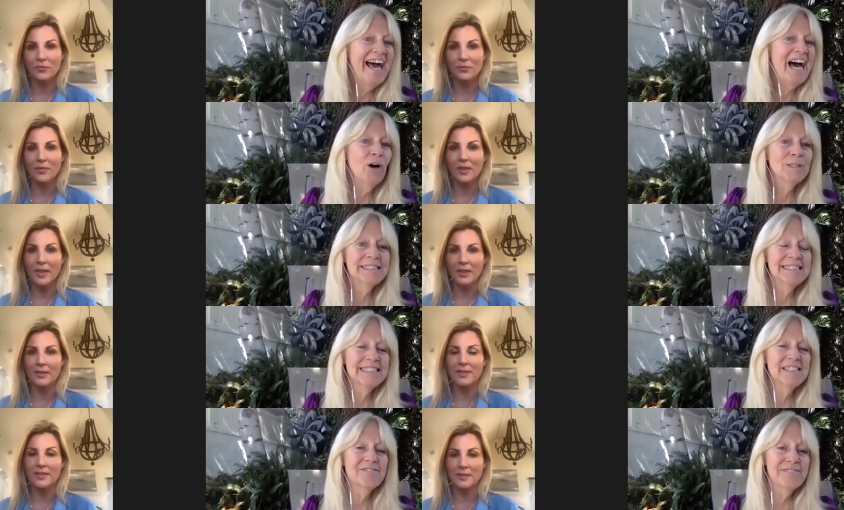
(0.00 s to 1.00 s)
Speaker 1: How is yes.
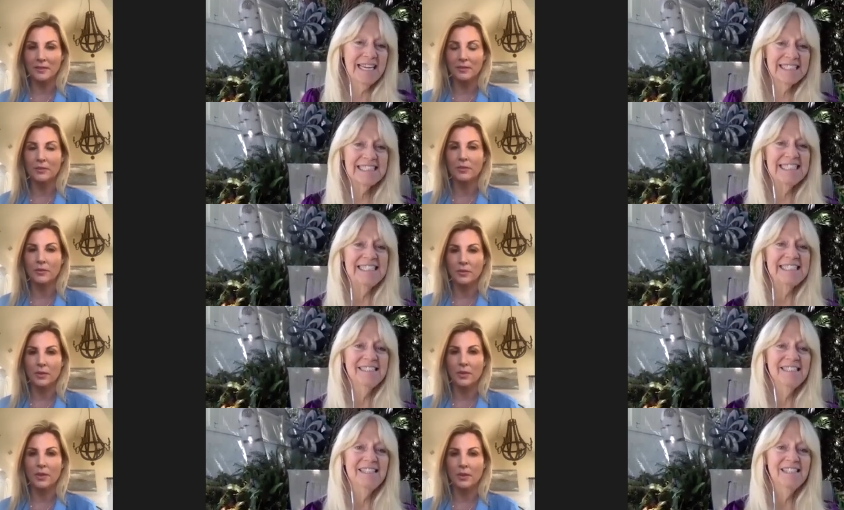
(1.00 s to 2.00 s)
this
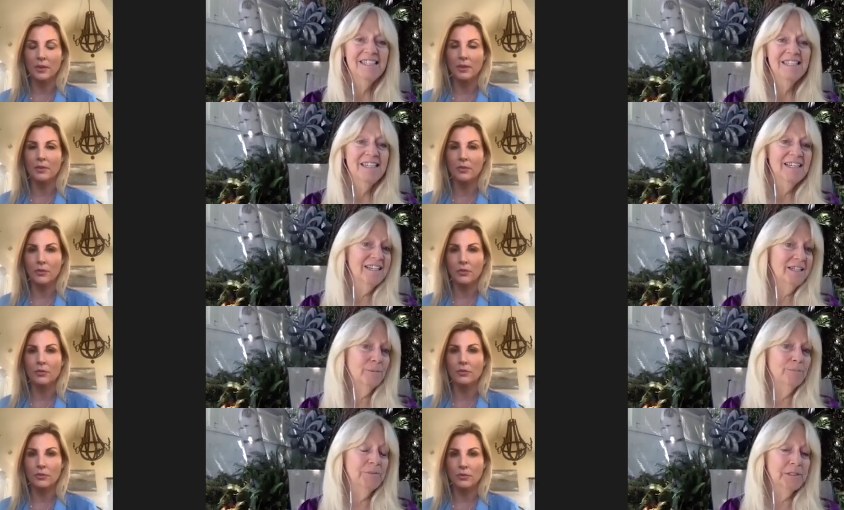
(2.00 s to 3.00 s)
affecting
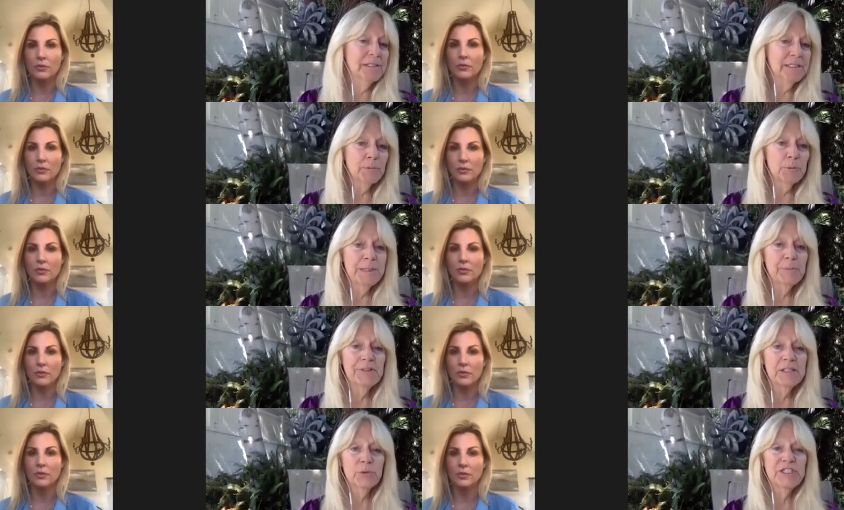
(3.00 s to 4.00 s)
um, the number of people
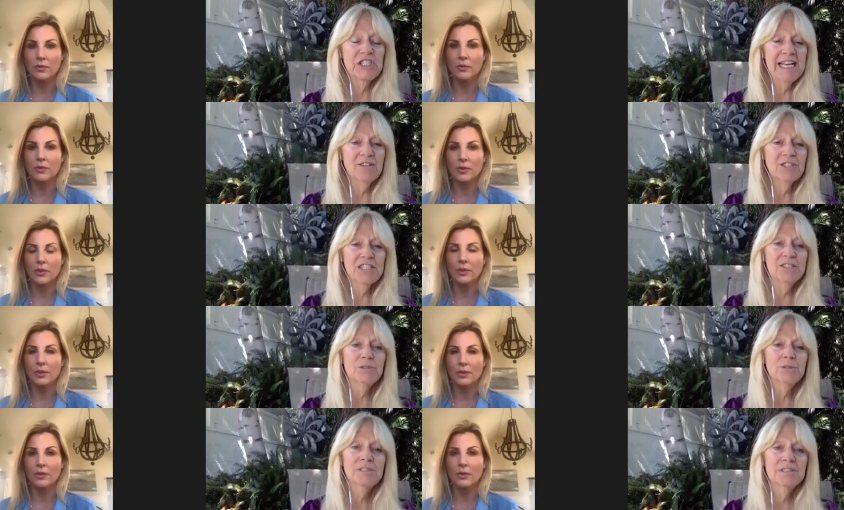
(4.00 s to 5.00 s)
that are reaching out to
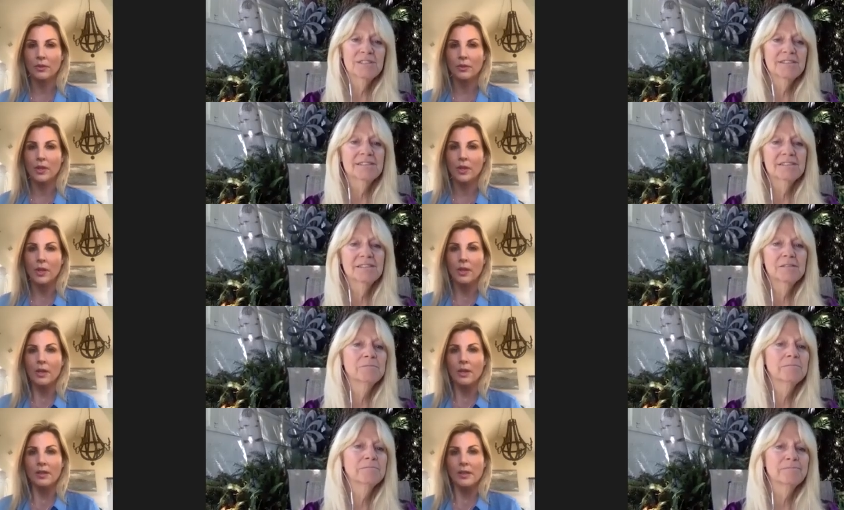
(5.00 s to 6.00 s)
you?
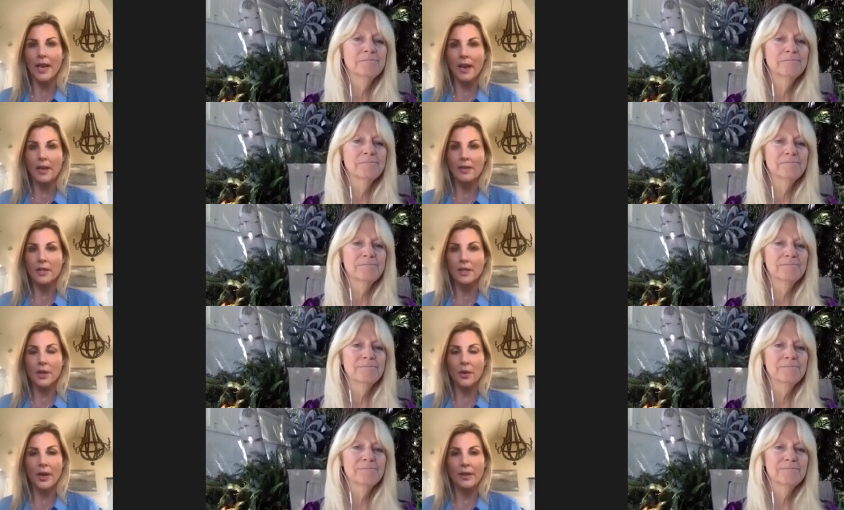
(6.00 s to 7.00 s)
Speaker 2: Yeah, I, you
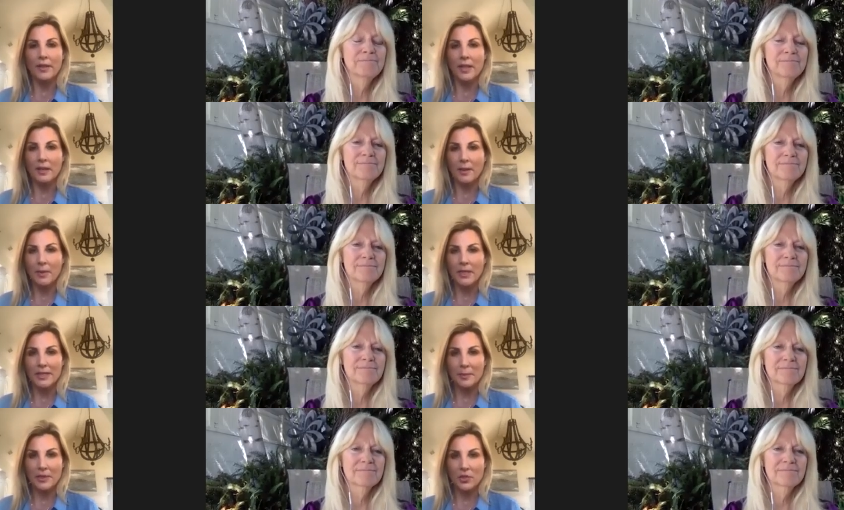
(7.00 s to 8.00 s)
know, I think, I mean,
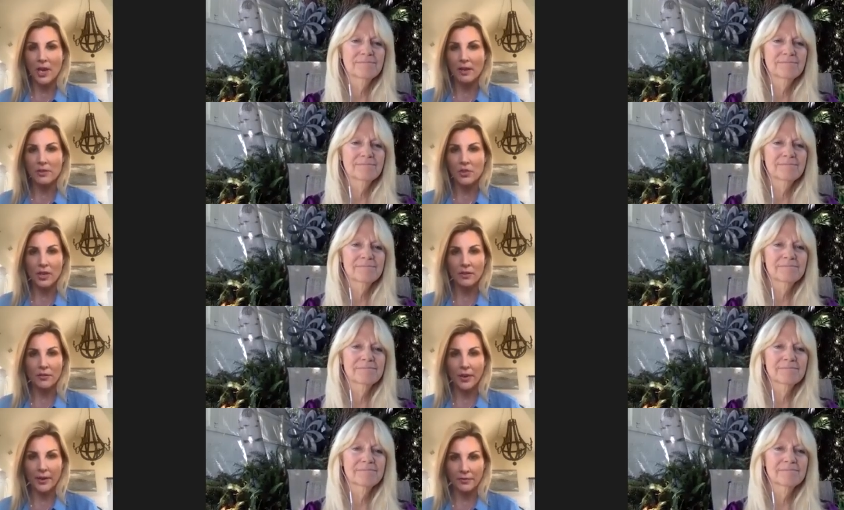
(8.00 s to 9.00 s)
it's been challenging
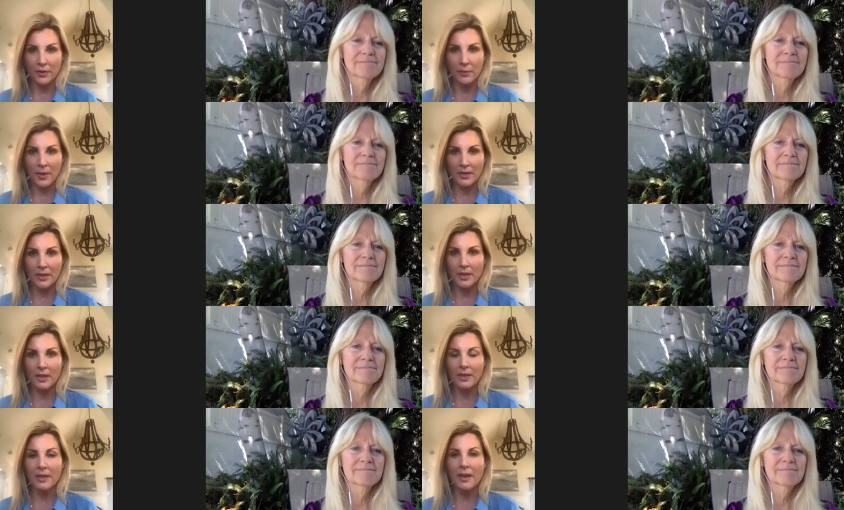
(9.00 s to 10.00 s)
for
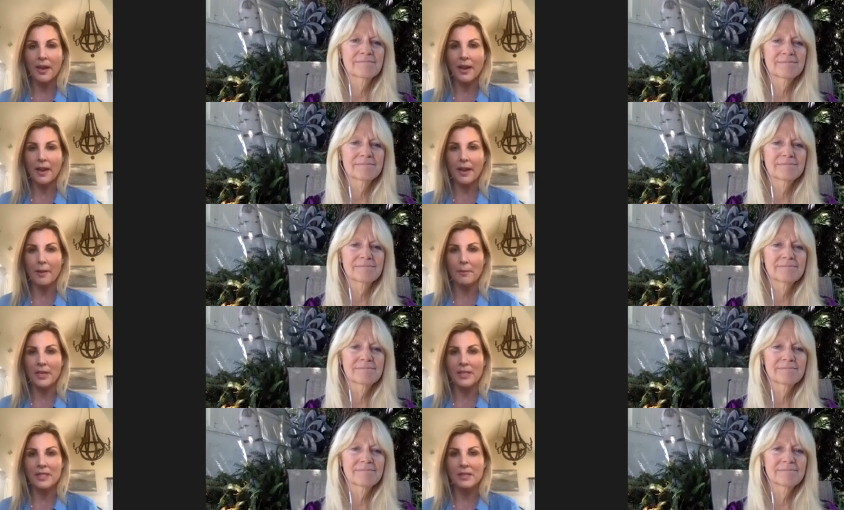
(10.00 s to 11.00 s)
everybody, um, but
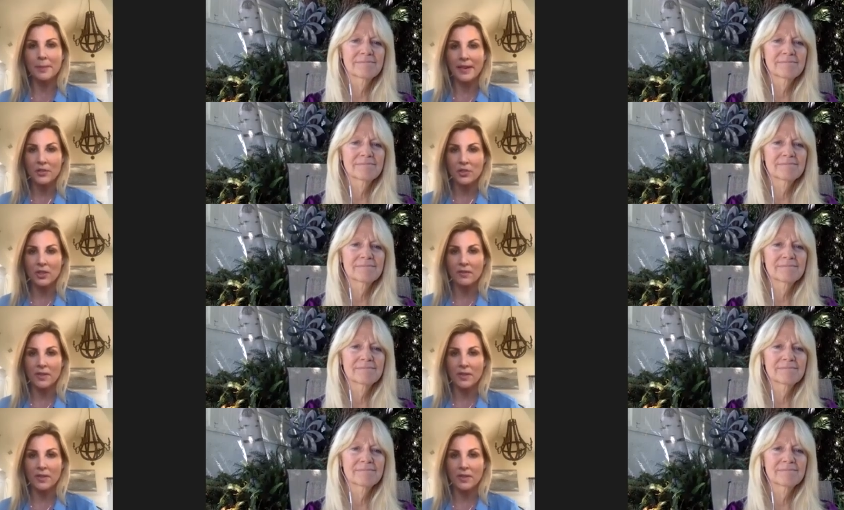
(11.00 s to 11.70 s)
especially